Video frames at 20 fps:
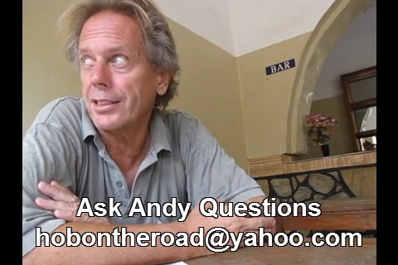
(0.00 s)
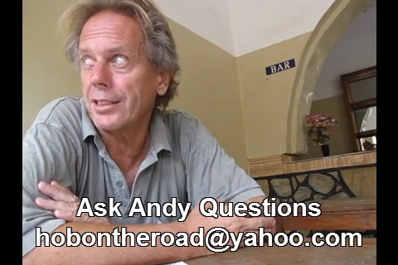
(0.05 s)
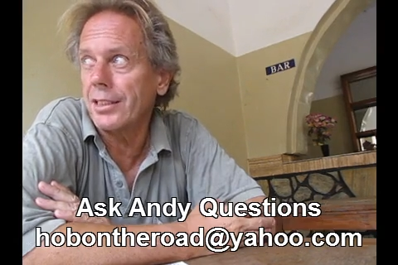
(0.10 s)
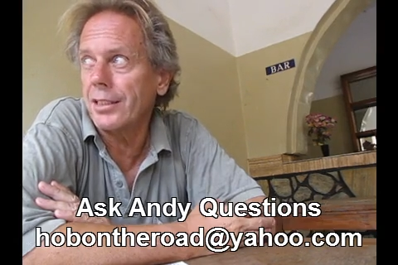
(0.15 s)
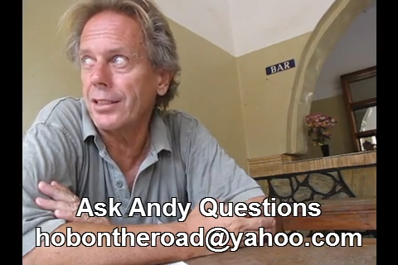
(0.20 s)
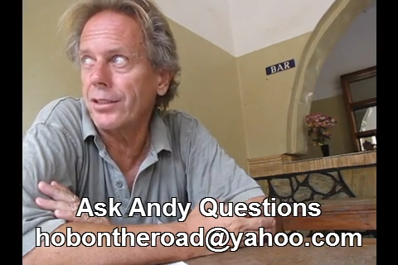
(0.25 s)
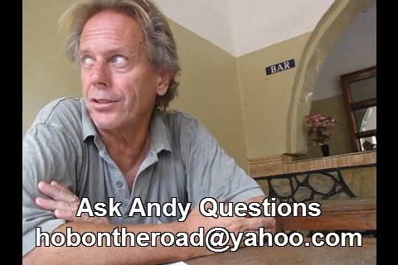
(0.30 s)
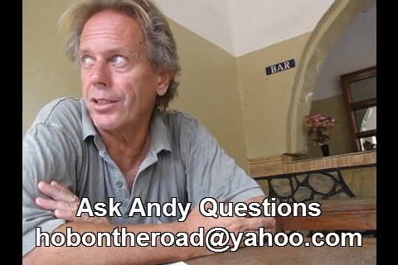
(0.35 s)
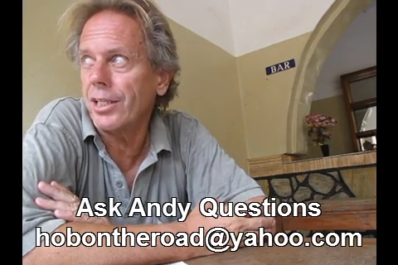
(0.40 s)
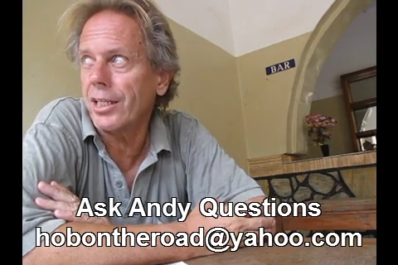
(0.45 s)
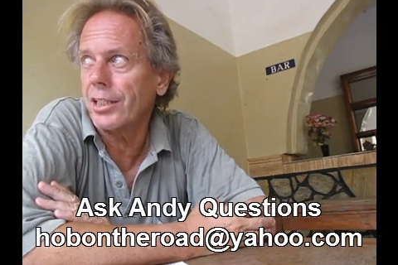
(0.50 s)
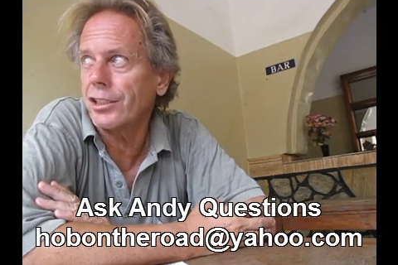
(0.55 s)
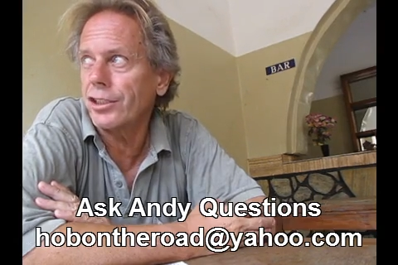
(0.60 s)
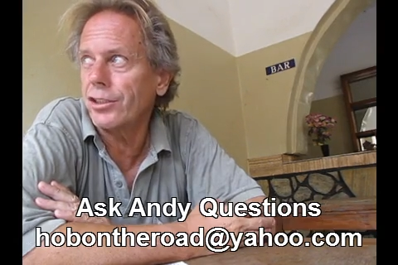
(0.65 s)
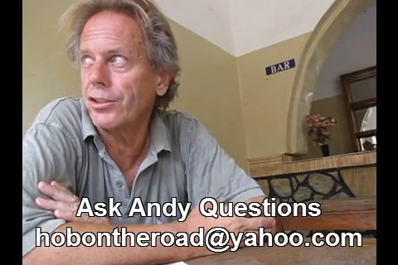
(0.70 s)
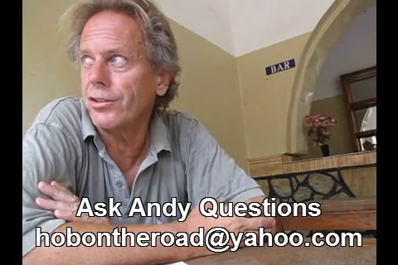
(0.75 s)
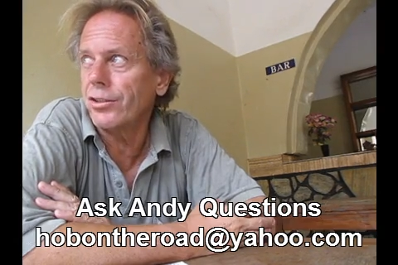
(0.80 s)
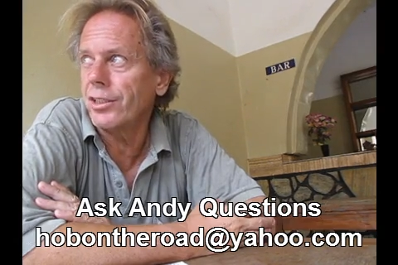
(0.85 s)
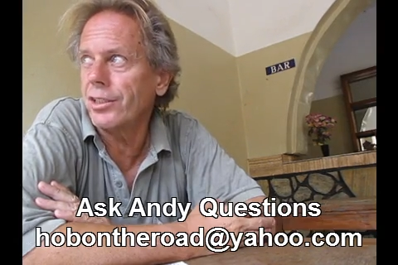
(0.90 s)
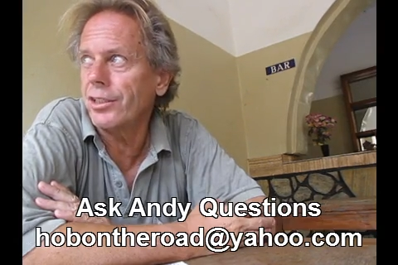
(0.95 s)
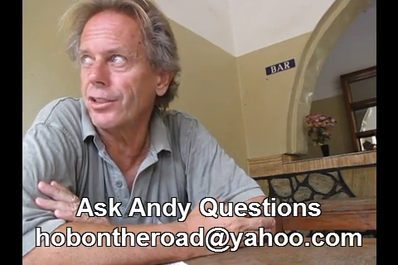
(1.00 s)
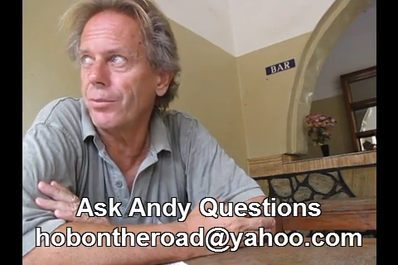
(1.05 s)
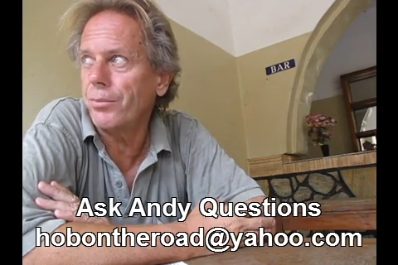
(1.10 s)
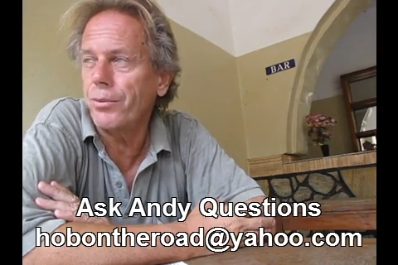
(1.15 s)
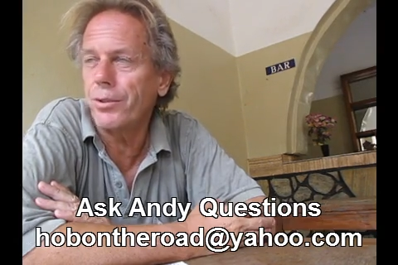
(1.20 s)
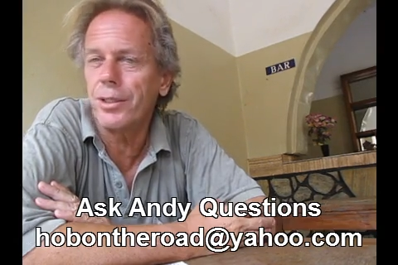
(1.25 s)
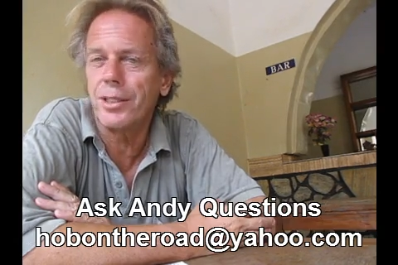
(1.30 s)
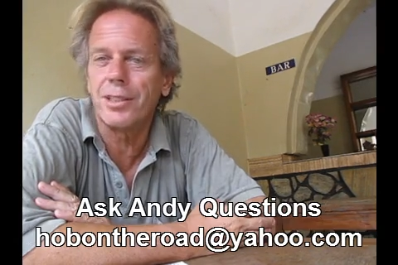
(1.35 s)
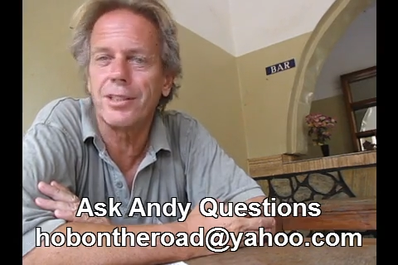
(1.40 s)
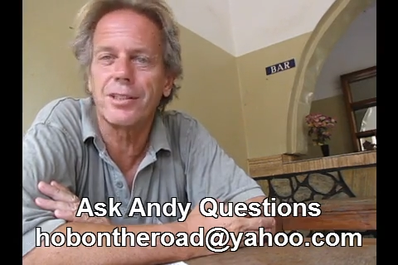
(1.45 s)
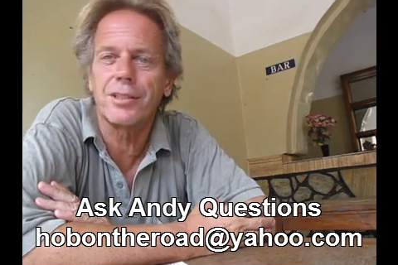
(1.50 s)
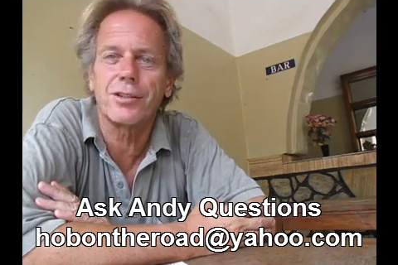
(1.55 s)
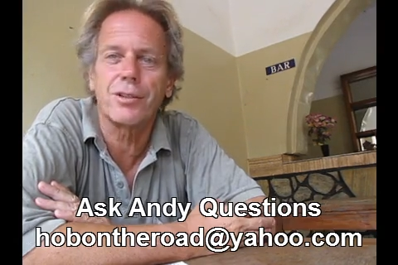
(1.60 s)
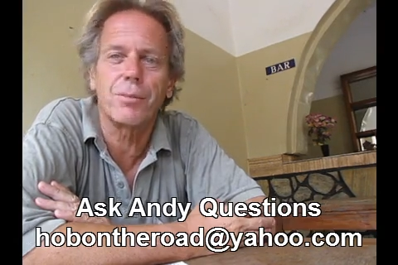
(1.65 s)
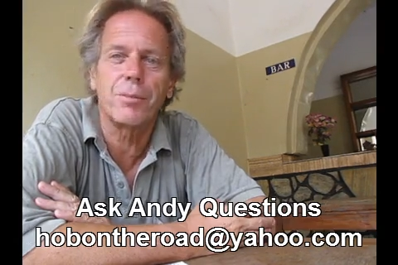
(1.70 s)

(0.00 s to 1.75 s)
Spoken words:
in, you've got to show that you put in so